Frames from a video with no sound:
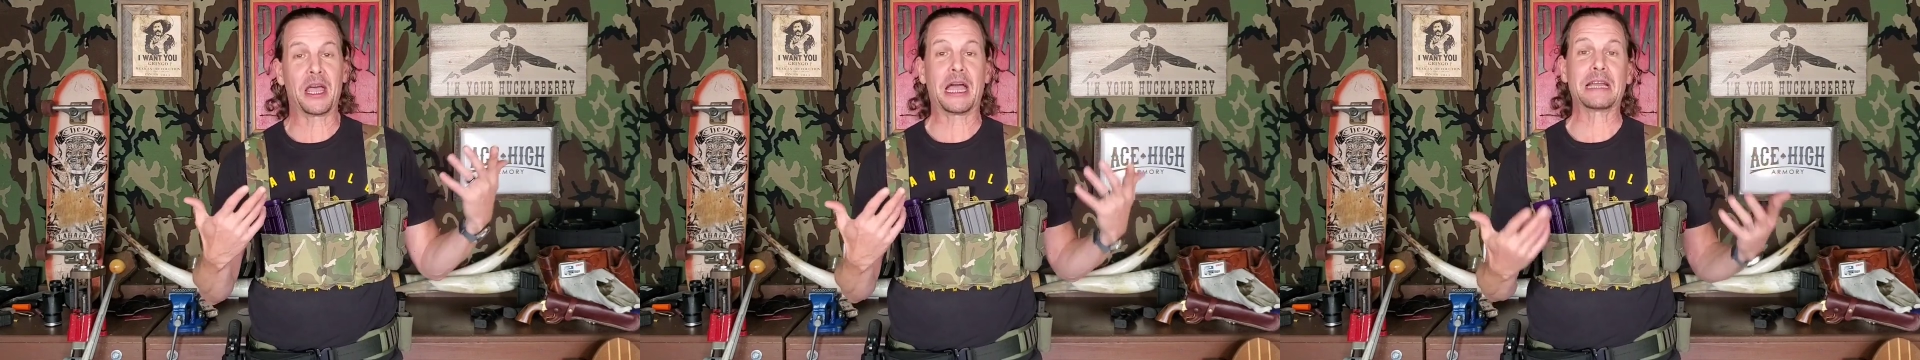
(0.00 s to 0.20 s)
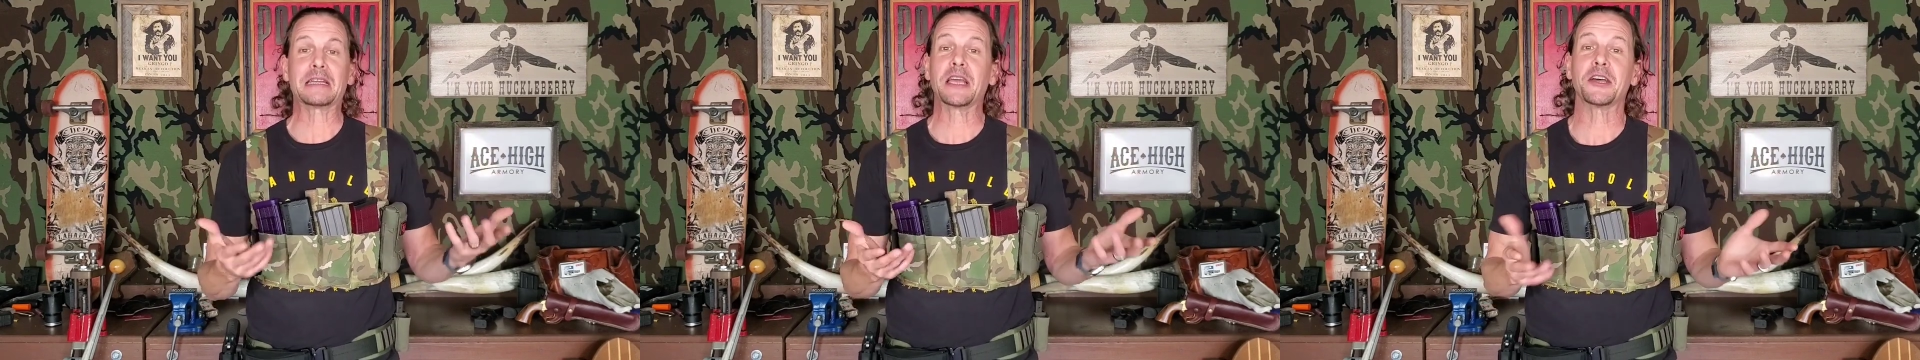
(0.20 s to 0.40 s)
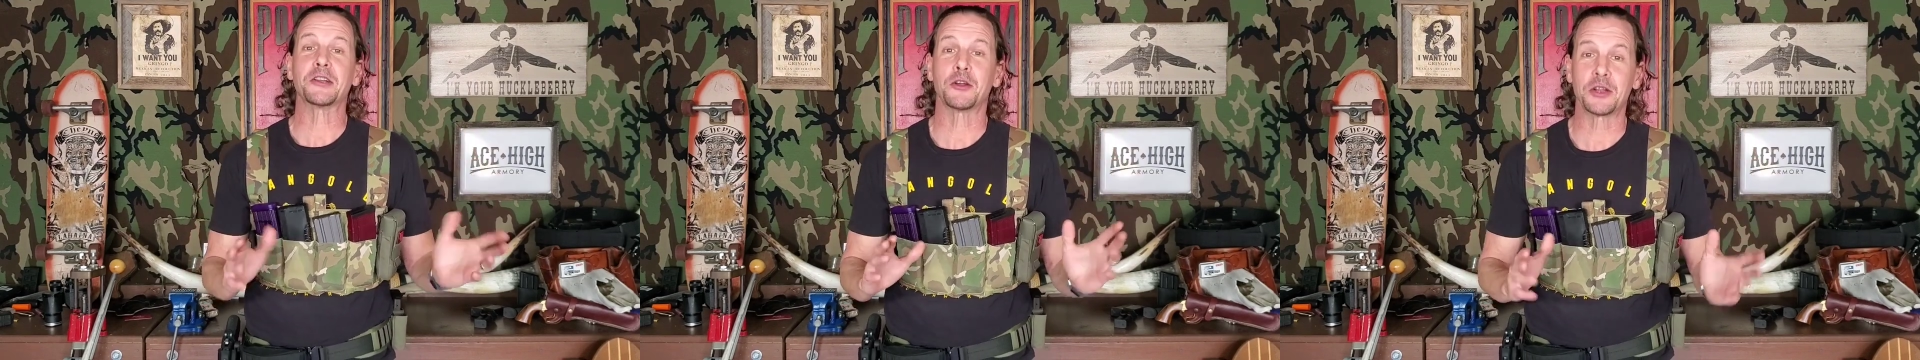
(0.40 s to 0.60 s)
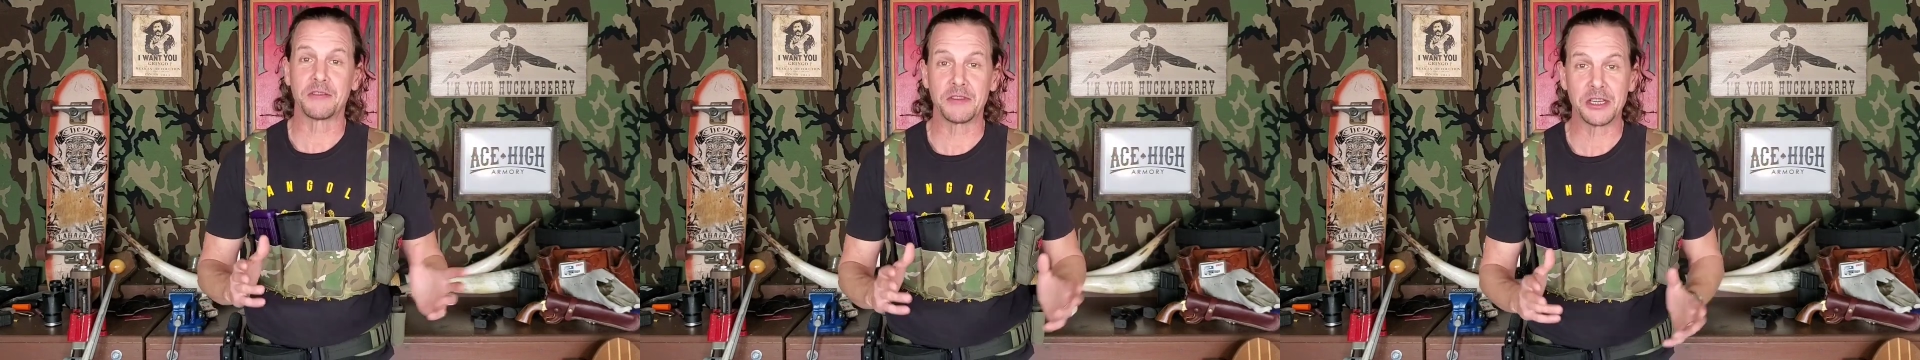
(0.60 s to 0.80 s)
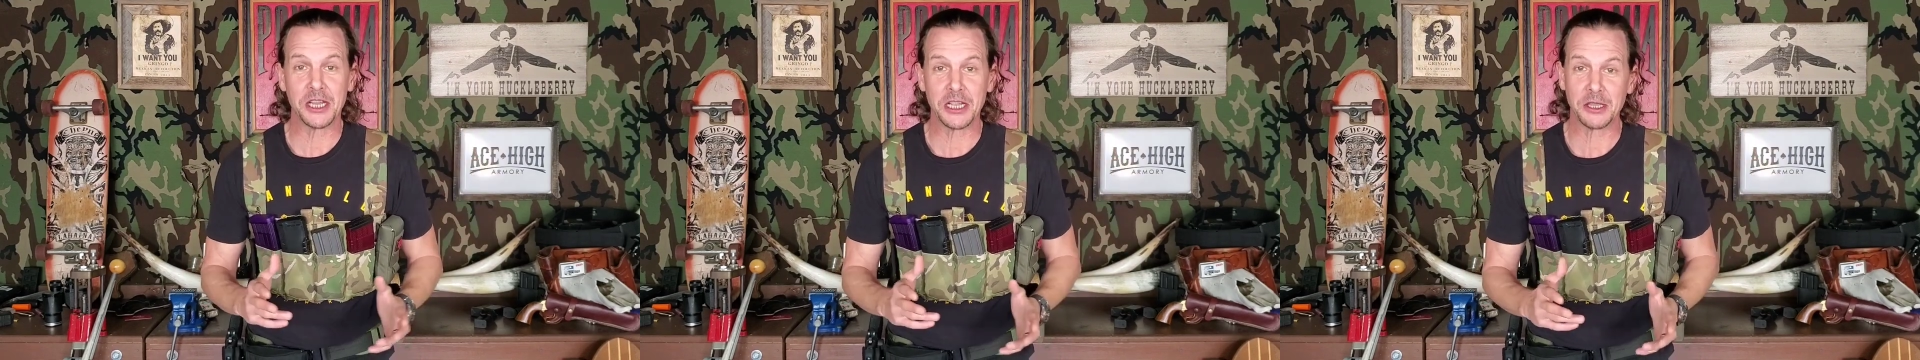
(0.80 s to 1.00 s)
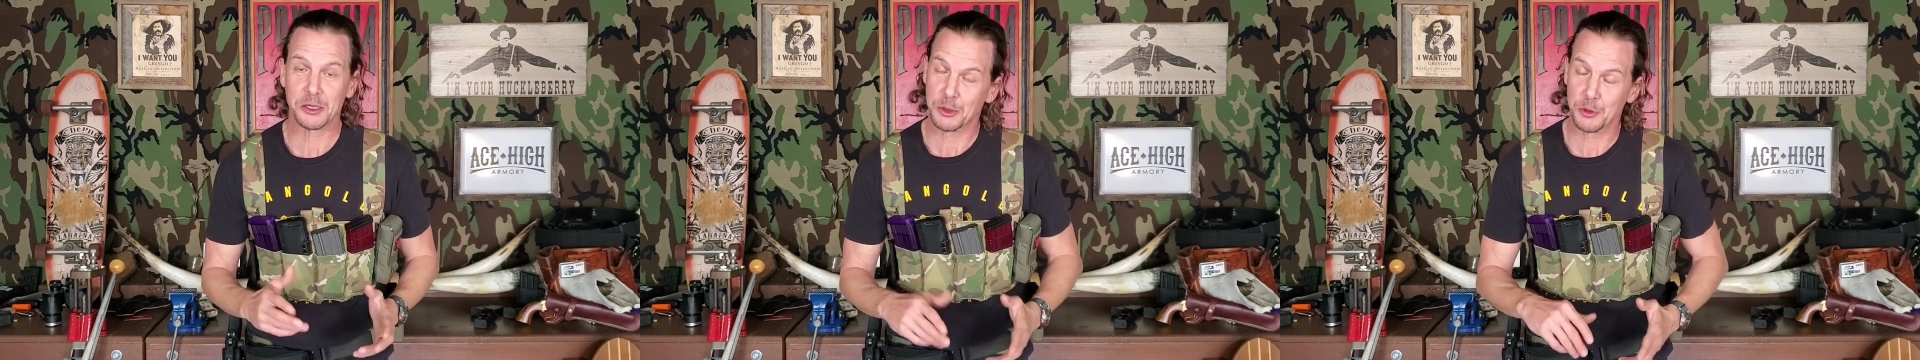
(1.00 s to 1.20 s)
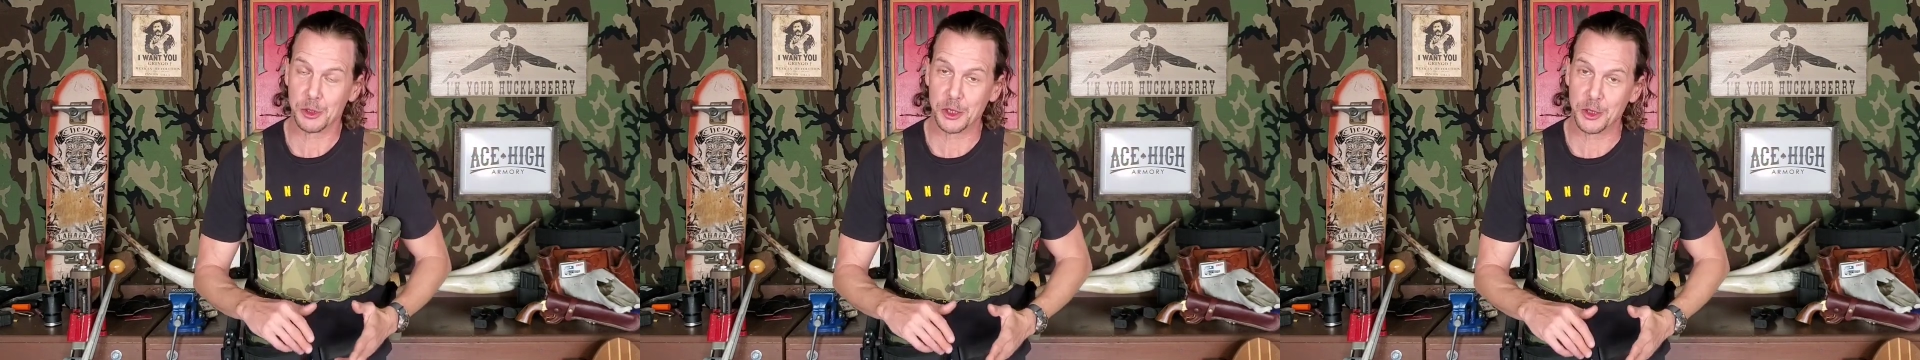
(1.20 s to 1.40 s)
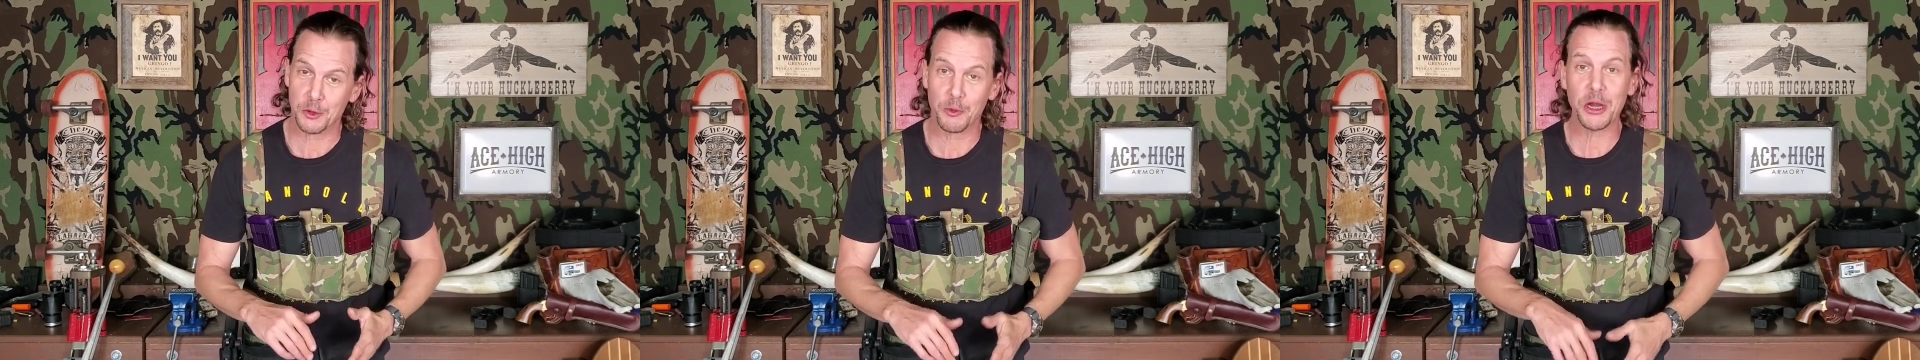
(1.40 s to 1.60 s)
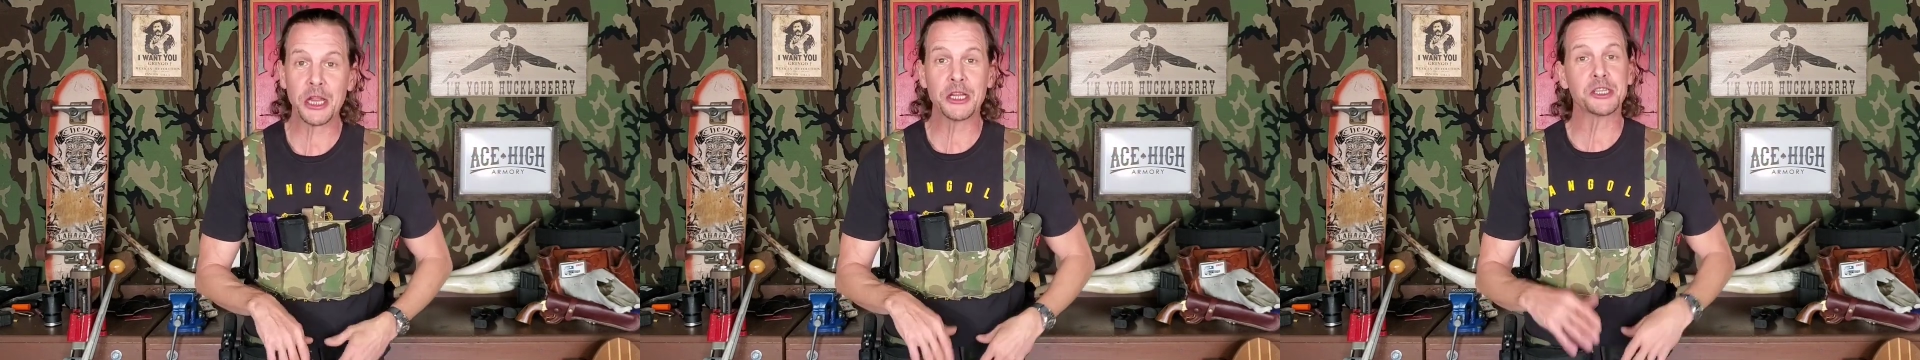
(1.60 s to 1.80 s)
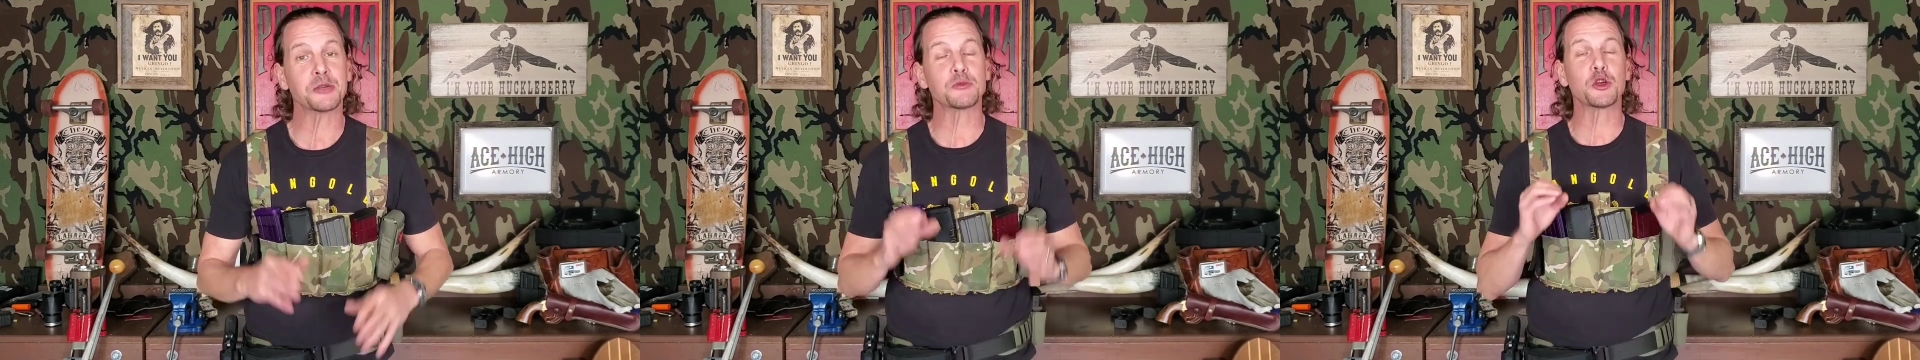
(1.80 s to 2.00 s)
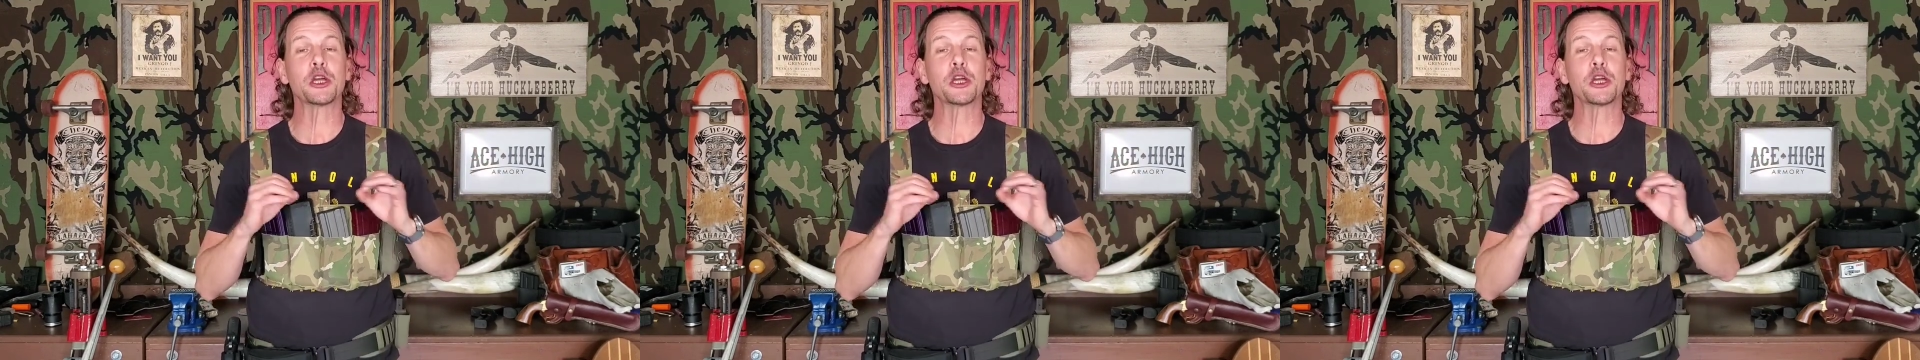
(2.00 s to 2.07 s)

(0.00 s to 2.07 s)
I doubt I'll even take this one to the range.